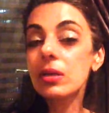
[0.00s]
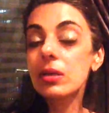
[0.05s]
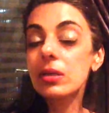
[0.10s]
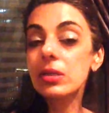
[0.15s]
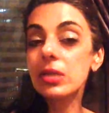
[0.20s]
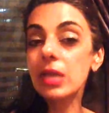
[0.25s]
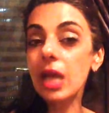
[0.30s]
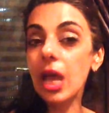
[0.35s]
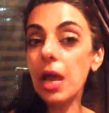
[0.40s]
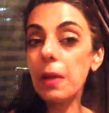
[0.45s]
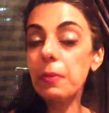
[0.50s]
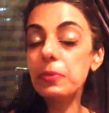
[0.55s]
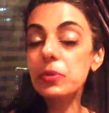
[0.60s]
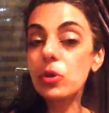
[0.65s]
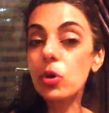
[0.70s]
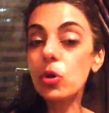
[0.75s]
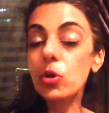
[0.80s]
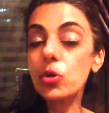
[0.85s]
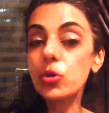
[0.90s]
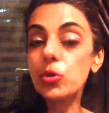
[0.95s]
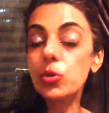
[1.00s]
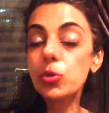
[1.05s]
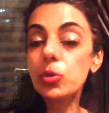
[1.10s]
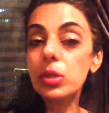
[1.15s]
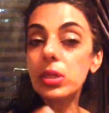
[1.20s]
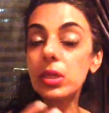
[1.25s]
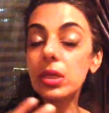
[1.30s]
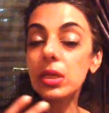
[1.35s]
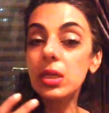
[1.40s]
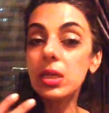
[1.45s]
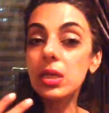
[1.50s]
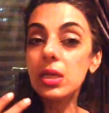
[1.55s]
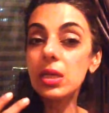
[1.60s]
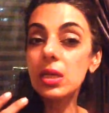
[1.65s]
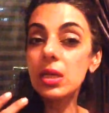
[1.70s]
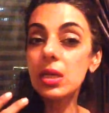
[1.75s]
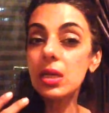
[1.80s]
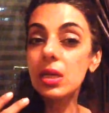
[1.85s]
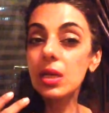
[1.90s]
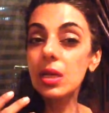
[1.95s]
taps onto the
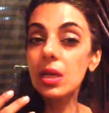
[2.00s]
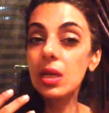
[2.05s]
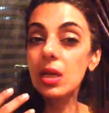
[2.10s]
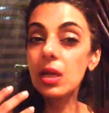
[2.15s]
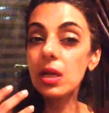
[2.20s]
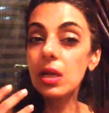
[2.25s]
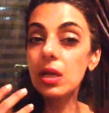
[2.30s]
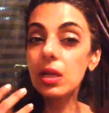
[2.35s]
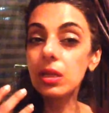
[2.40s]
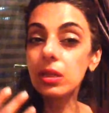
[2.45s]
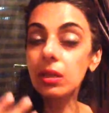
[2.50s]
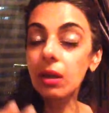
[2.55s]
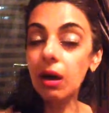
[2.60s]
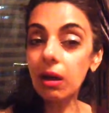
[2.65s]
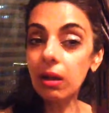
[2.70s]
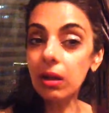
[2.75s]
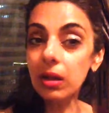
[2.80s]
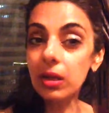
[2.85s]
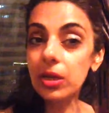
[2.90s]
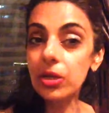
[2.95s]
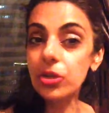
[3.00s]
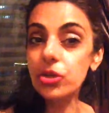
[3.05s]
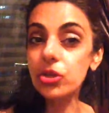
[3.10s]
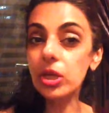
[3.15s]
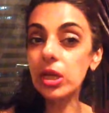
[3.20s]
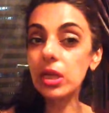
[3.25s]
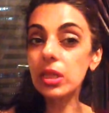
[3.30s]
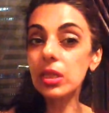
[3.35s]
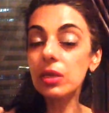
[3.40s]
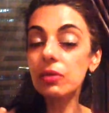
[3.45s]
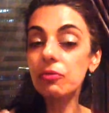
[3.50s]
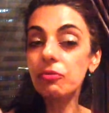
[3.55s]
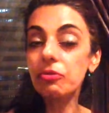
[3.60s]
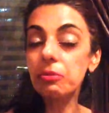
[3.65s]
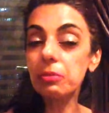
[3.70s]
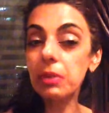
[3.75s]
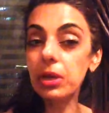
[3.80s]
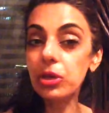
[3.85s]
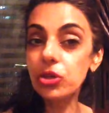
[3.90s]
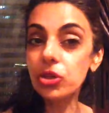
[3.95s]
knowledge and the
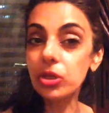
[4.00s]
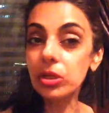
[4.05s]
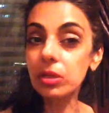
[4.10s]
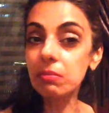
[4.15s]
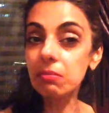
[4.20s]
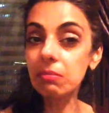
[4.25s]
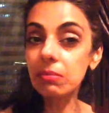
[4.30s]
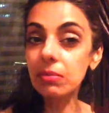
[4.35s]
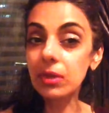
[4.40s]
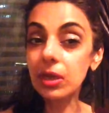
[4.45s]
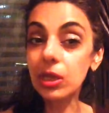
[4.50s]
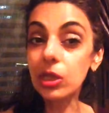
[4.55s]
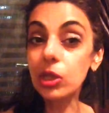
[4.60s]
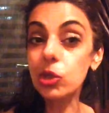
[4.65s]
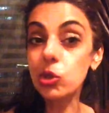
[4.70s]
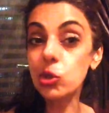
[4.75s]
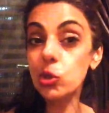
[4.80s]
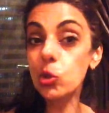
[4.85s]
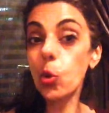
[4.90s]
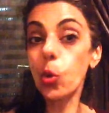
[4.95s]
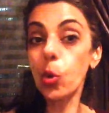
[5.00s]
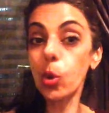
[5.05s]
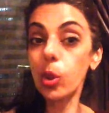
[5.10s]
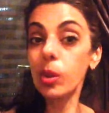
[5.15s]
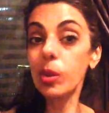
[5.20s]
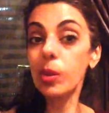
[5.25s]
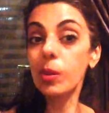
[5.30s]
information in the soul.